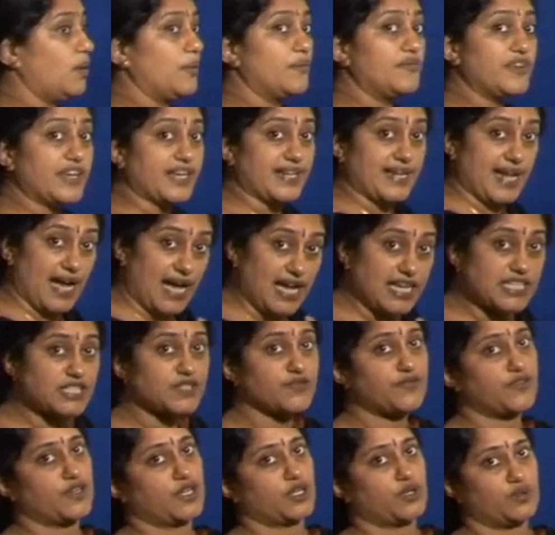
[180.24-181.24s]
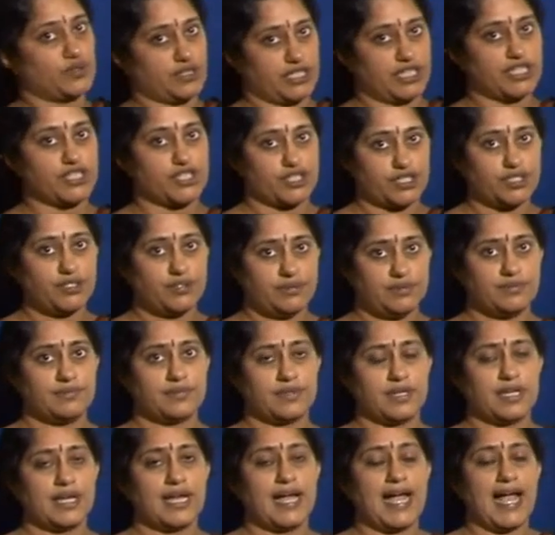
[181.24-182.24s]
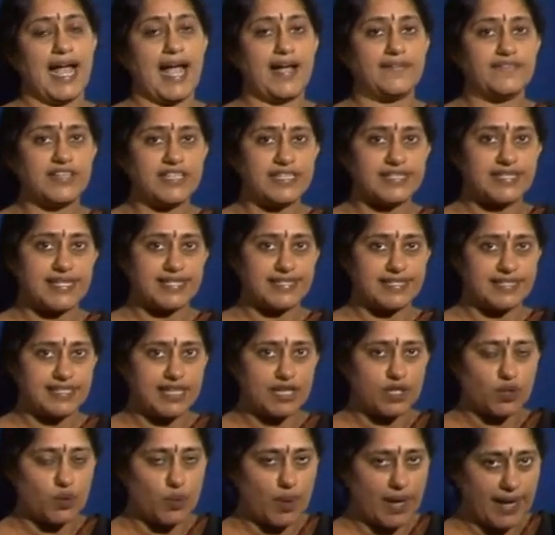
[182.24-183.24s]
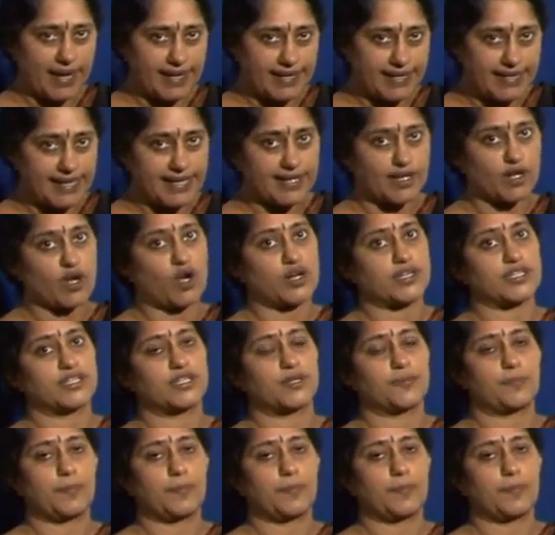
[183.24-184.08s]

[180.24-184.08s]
We can ask for a quotation. Having sent an inquiry and got a